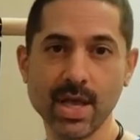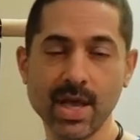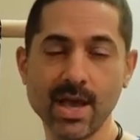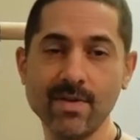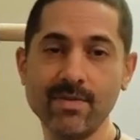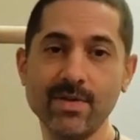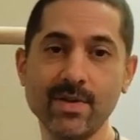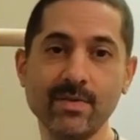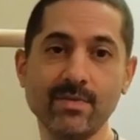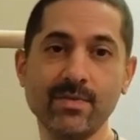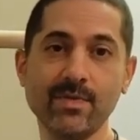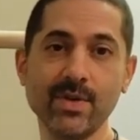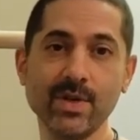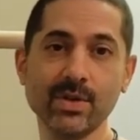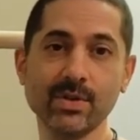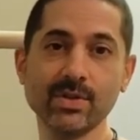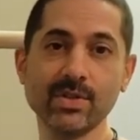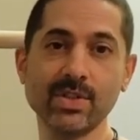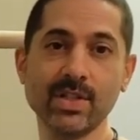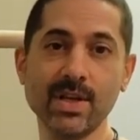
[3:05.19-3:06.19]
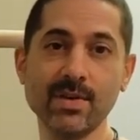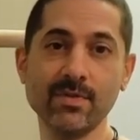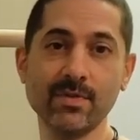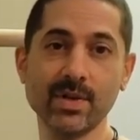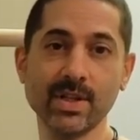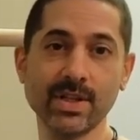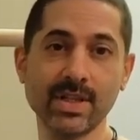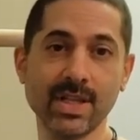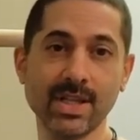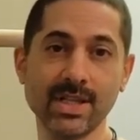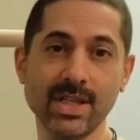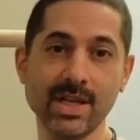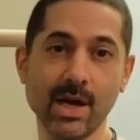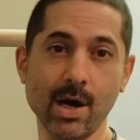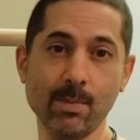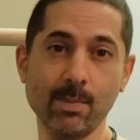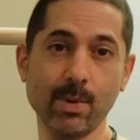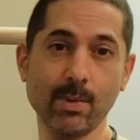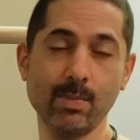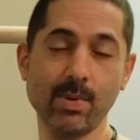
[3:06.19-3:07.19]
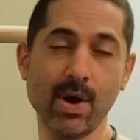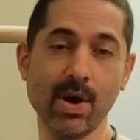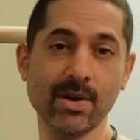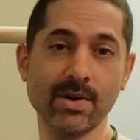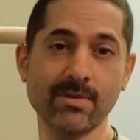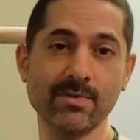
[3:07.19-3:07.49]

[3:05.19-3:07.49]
if it feels different than the upper part